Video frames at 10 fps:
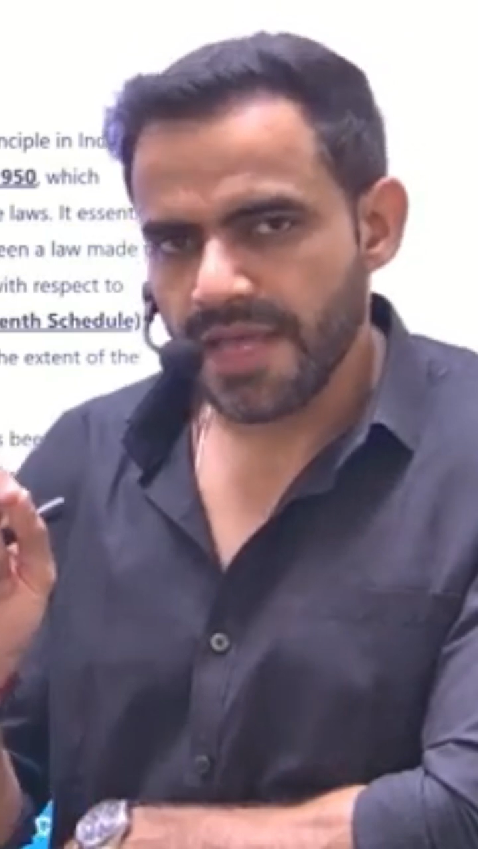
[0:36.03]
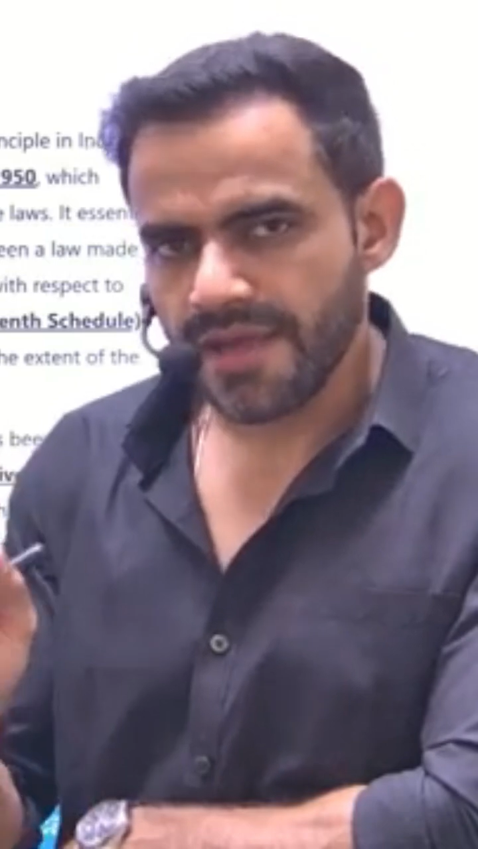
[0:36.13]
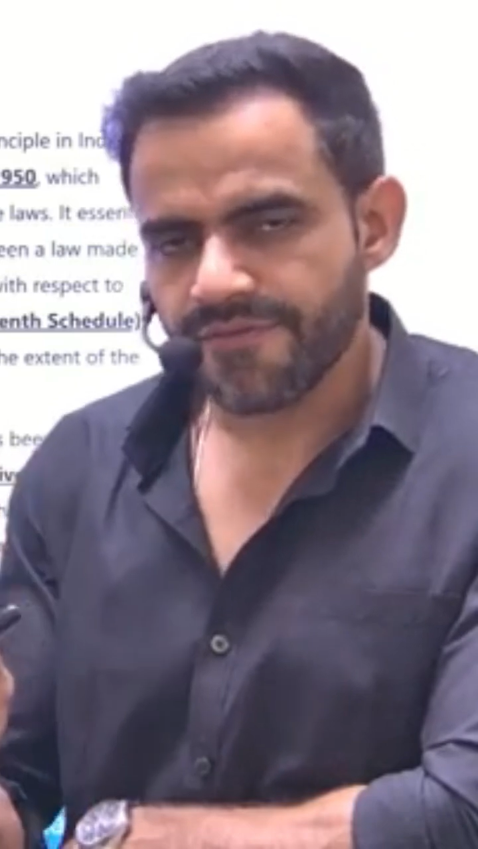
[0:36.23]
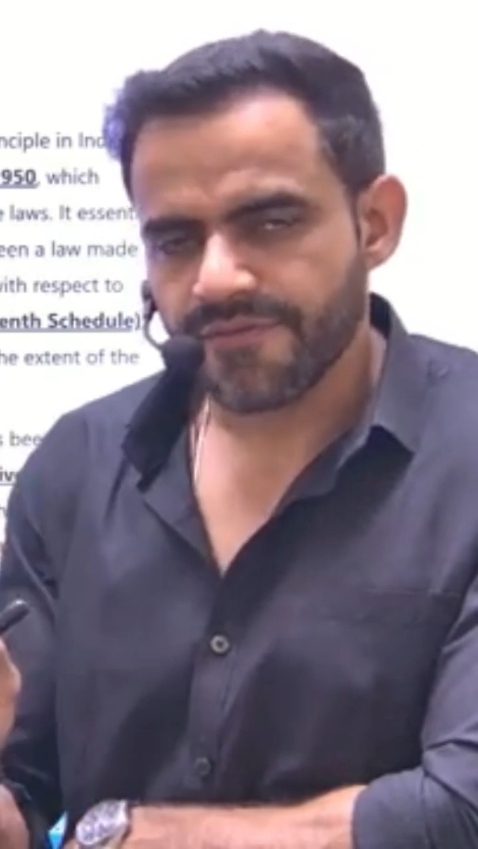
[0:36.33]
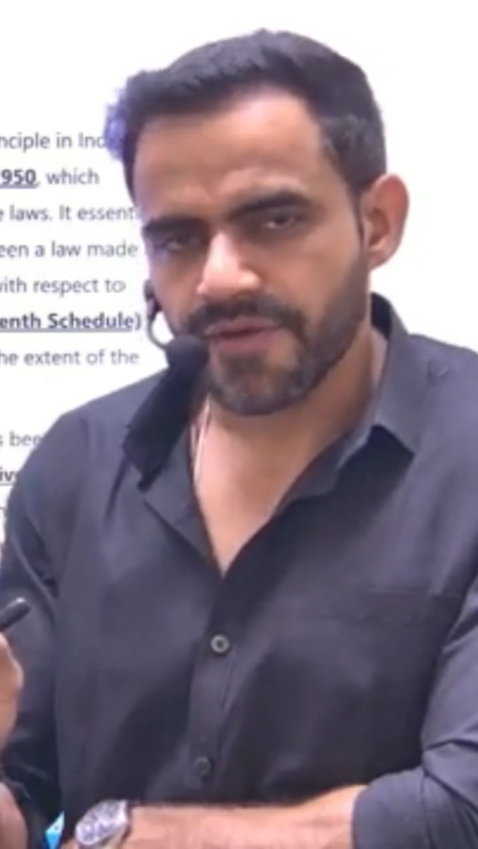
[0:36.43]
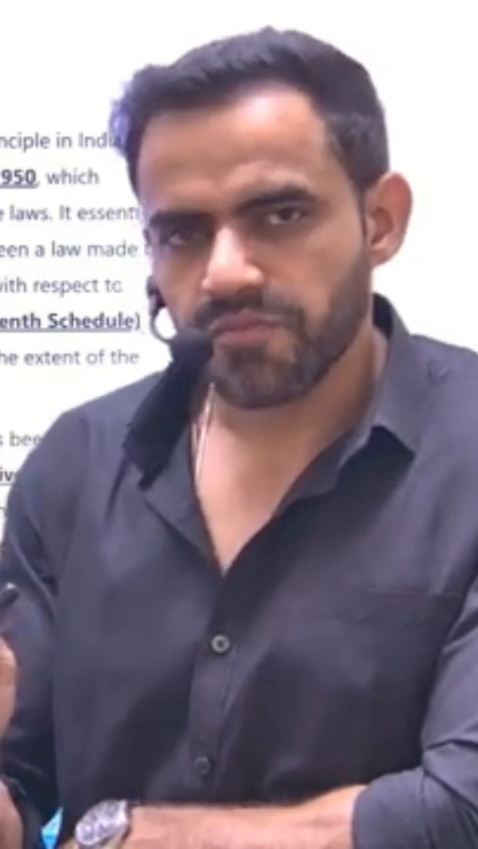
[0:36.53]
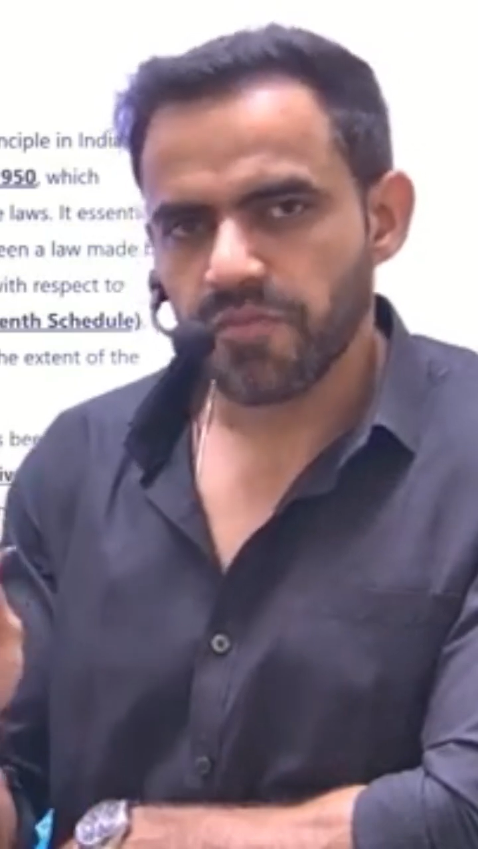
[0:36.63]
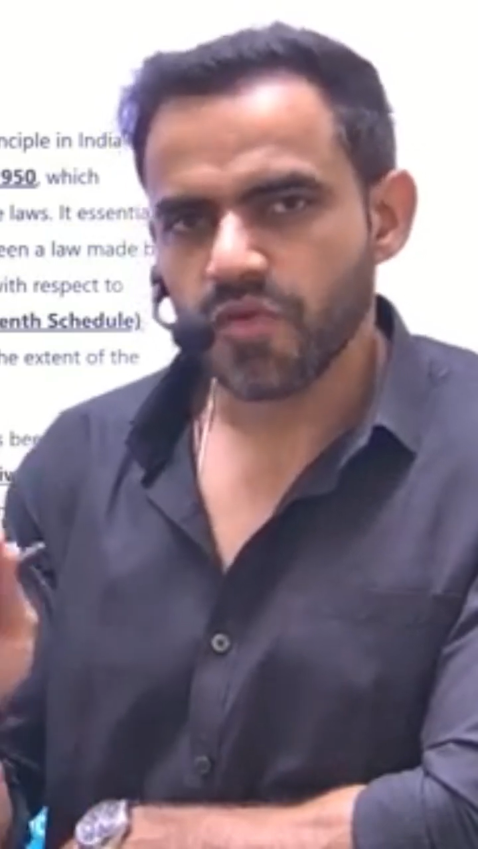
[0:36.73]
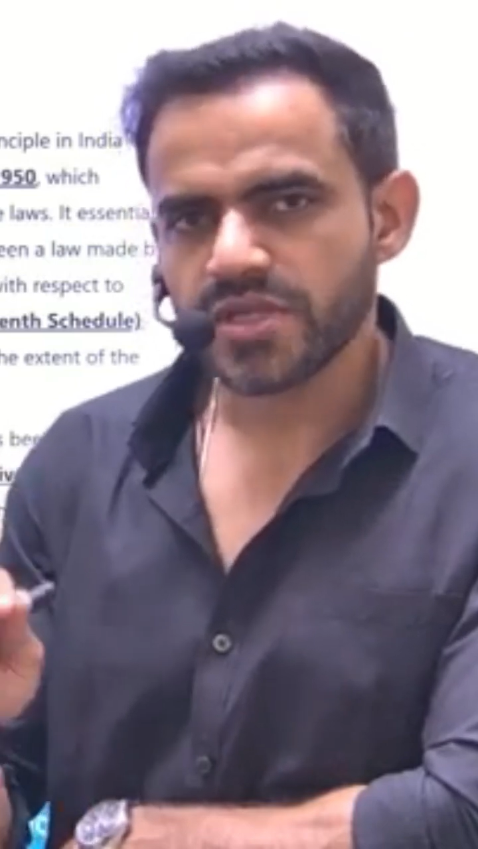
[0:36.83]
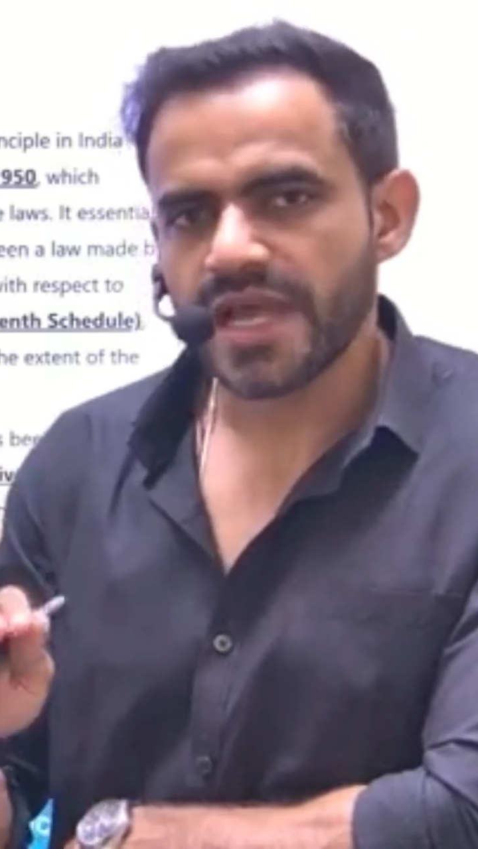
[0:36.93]
If
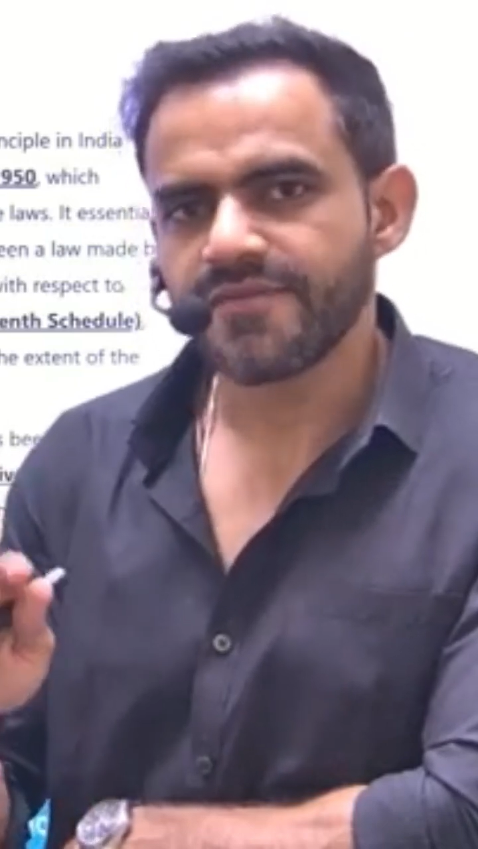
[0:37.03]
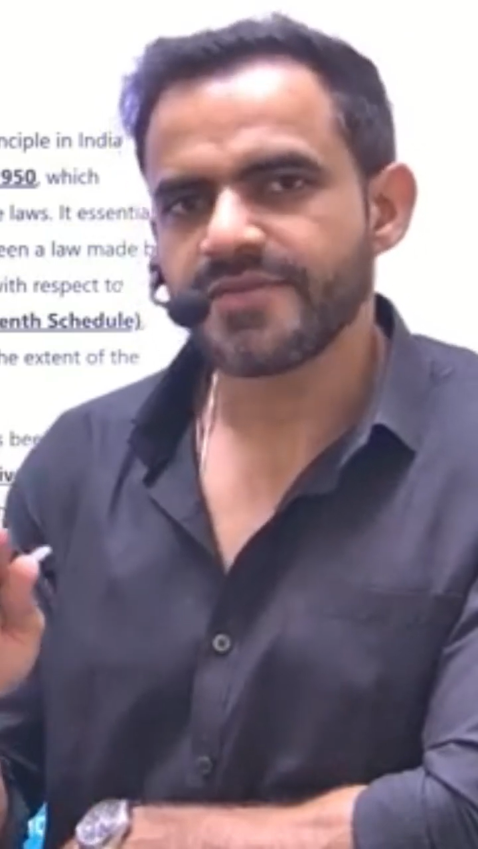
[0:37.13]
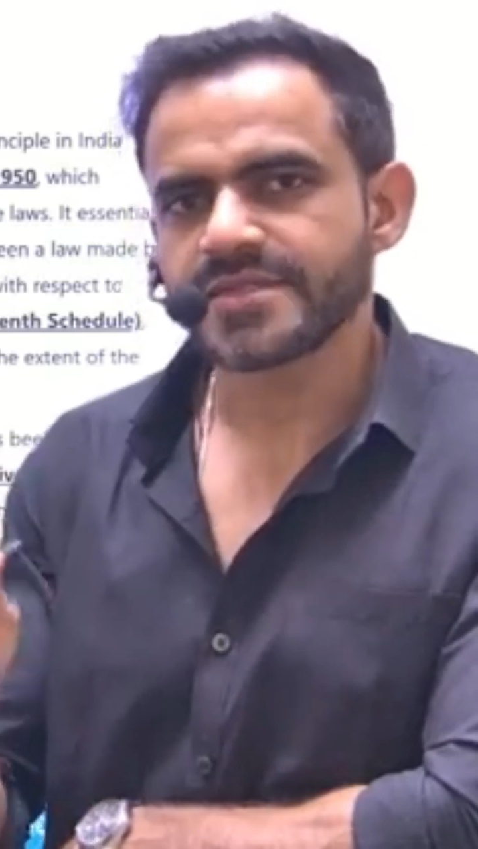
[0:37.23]
both have